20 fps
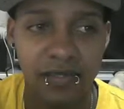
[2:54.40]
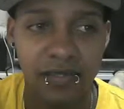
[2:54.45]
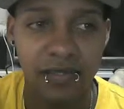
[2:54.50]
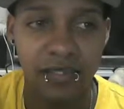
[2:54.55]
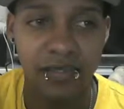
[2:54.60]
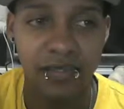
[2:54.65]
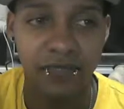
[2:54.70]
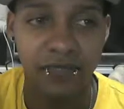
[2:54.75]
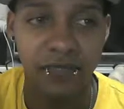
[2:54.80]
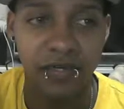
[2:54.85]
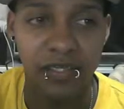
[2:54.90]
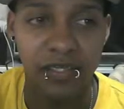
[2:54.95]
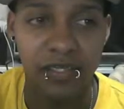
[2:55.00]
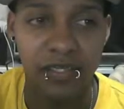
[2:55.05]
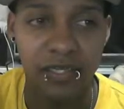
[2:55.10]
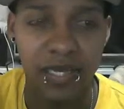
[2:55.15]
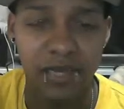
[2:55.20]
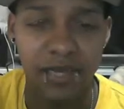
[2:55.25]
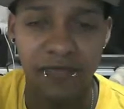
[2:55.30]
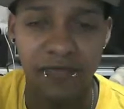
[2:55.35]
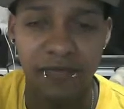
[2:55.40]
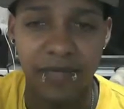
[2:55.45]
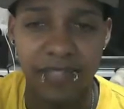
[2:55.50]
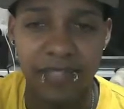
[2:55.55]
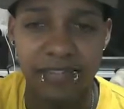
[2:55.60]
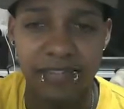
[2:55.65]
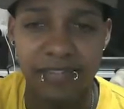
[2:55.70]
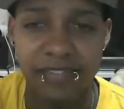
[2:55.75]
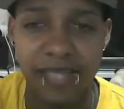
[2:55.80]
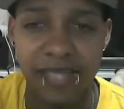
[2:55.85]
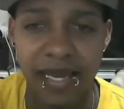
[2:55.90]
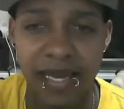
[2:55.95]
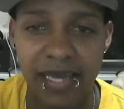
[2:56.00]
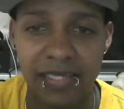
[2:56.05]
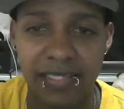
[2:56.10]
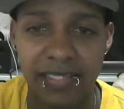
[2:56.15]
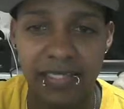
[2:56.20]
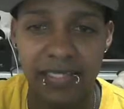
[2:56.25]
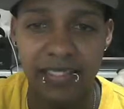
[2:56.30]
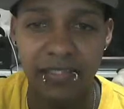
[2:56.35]
in the front of the line from like
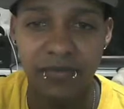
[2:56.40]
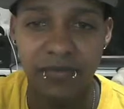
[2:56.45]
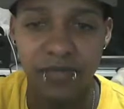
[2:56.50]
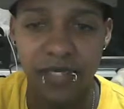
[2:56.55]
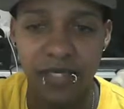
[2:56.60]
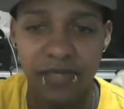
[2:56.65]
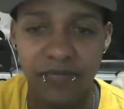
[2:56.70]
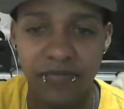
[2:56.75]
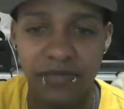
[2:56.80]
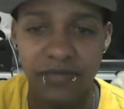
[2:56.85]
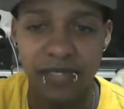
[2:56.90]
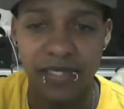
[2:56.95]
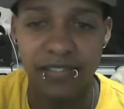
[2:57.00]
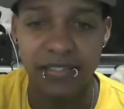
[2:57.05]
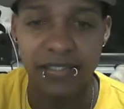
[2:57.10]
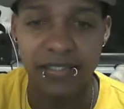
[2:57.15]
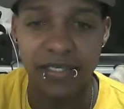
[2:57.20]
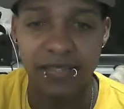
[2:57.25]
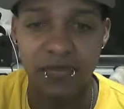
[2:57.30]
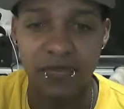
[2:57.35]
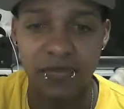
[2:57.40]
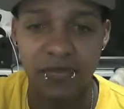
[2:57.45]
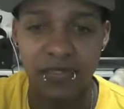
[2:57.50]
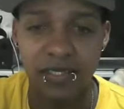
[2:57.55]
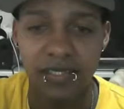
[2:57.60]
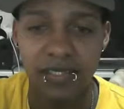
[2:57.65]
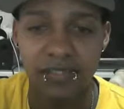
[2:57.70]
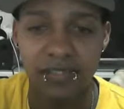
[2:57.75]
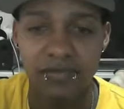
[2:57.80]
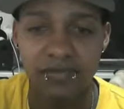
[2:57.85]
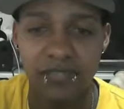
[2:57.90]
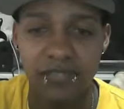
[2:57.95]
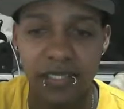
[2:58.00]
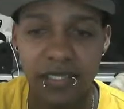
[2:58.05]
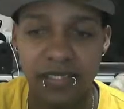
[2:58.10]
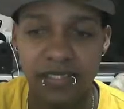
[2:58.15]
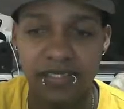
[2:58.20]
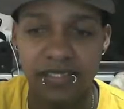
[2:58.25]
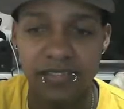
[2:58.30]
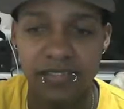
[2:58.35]
Thailand or whatever, like they were like
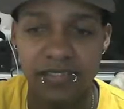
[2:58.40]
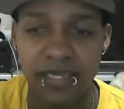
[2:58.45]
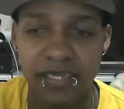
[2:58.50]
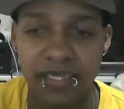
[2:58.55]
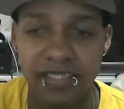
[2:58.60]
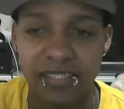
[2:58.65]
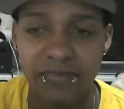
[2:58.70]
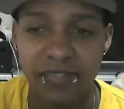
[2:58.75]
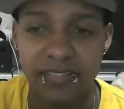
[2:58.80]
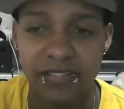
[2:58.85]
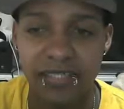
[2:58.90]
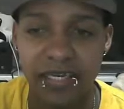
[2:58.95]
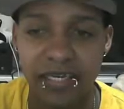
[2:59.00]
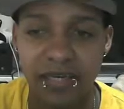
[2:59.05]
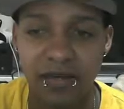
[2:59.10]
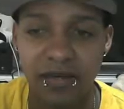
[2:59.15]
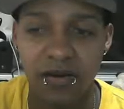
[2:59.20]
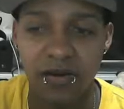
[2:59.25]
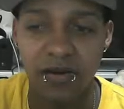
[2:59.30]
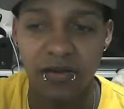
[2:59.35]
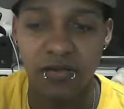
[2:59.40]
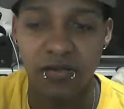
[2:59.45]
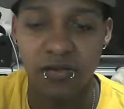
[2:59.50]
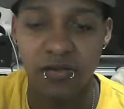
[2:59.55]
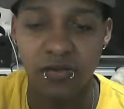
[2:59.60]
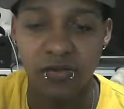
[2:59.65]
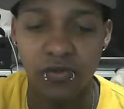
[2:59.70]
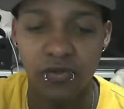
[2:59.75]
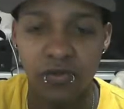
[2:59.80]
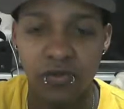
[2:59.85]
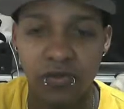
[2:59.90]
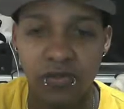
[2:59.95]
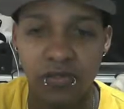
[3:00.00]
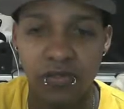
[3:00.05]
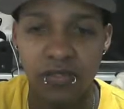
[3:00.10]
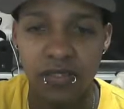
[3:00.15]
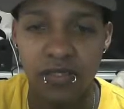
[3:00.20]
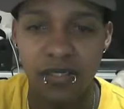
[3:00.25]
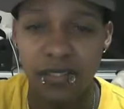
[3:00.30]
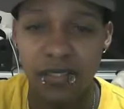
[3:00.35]
checking his documents like hardcore,
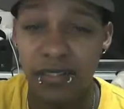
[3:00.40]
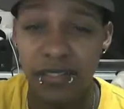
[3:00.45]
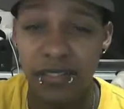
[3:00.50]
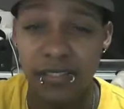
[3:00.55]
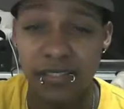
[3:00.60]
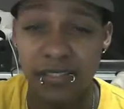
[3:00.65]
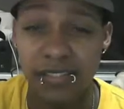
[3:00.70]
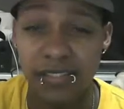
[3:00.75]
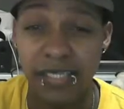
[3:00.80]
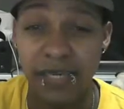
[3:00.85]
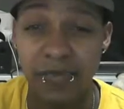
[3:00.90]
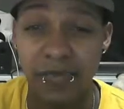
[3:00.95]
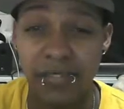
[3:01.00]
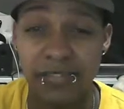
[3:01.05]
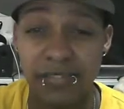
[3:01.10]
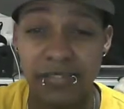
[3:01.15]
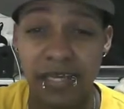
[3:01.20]
like examining his